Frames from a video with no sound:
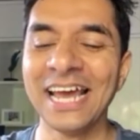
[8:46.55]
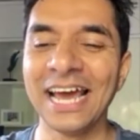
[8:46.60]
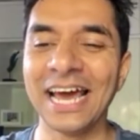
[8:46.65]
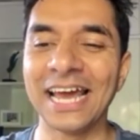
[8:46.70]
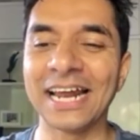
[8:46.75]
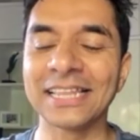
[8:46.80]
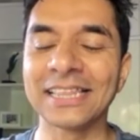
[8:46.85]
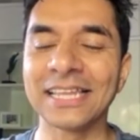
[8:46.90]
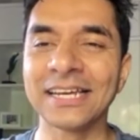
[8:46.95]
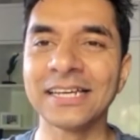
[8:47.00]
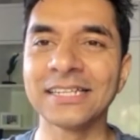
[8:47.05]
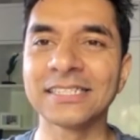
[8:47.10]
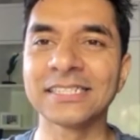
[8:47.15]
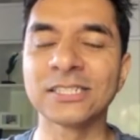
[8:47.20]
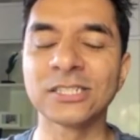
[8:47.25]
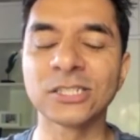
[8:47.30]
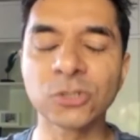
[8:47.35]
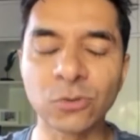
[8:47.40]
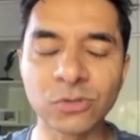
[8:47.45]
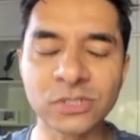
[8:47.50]
And I think
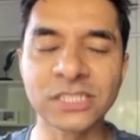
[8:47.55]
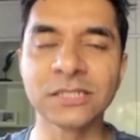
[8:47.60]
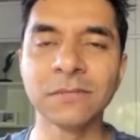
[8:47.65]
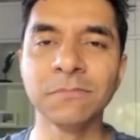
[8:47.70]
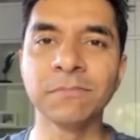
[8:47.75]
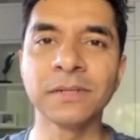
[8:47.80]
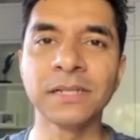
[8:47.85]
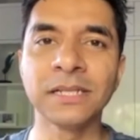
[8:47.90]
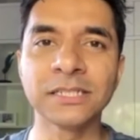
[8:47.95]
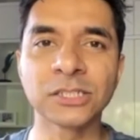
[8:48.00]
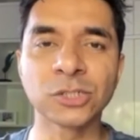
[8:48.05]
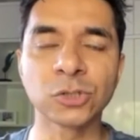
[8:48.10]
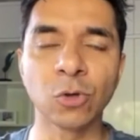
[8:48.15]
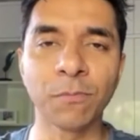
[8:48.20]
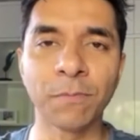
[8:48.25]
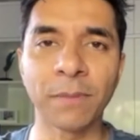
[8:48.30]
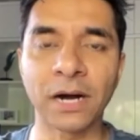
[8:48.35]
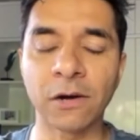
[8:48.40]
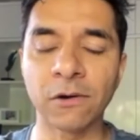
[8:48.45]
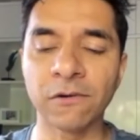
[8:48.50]
it's so simple and so
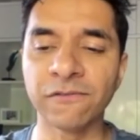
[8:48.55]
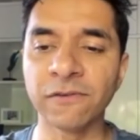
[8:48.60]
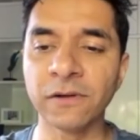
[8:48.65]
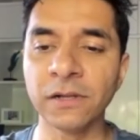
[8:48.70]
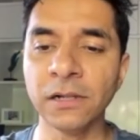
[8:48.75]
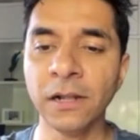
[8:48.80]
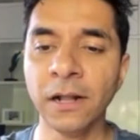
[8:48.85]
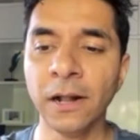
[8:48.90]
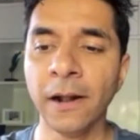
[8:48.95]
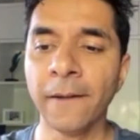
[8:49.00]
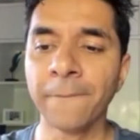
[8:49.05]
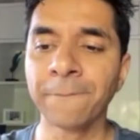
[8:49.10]
powerful.